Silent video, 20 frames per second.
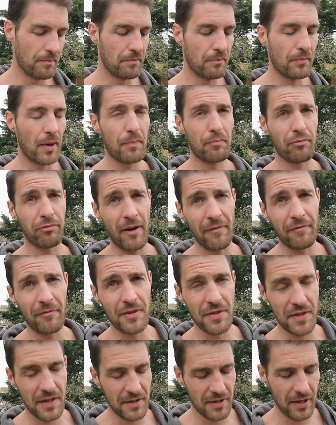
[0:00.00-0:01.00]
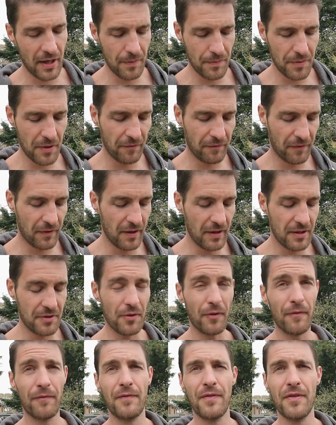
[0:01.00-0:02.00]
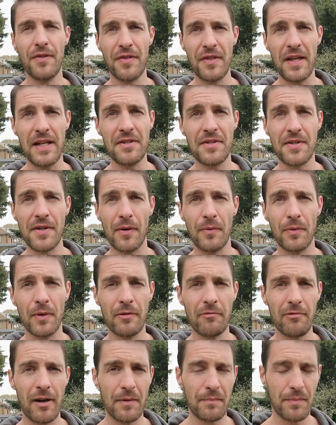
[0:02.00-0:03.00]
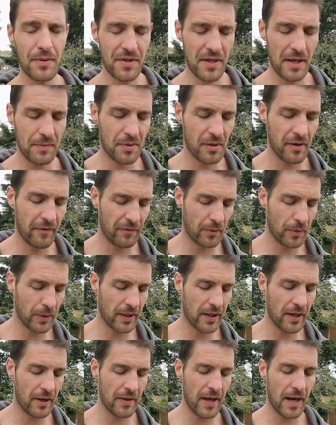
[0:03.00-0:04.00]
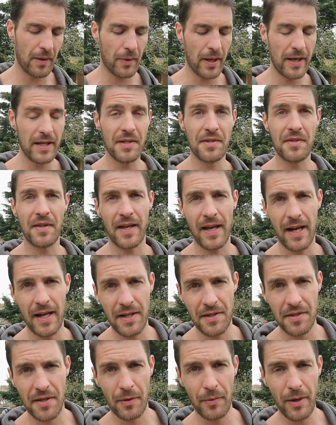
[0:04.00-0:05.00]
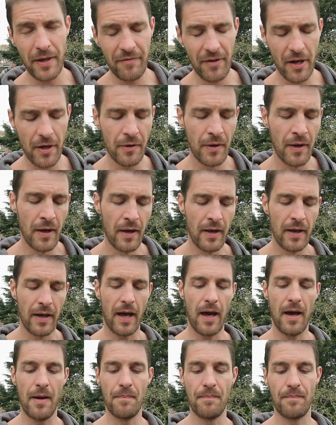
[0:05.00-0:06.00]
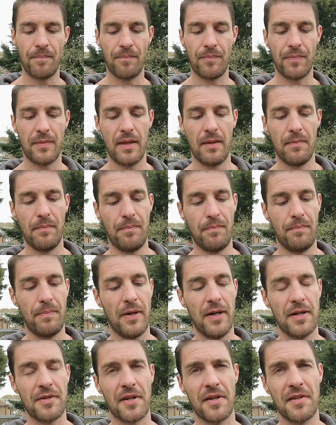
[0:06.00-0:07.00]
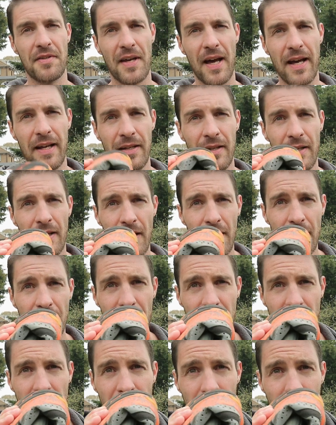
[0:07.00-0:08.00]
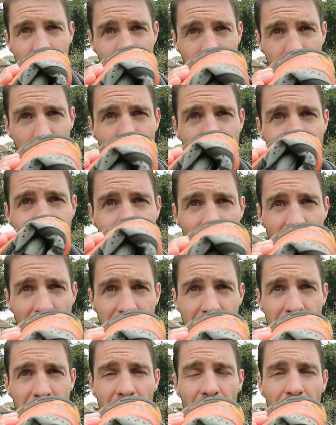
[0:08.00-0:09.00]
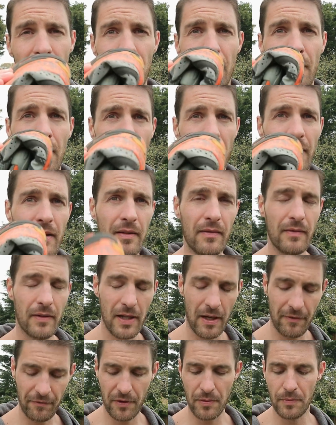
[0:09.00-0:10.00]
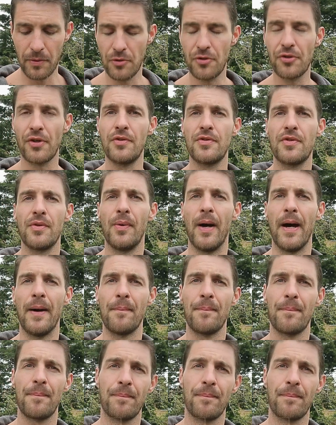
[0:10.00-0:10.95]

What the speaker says: my preference in terms of sort of thin sole and ground perception, if I want to go that way, is the KSO Evo. But as I say, just an incredibly versatile, comfortable shoe to wear.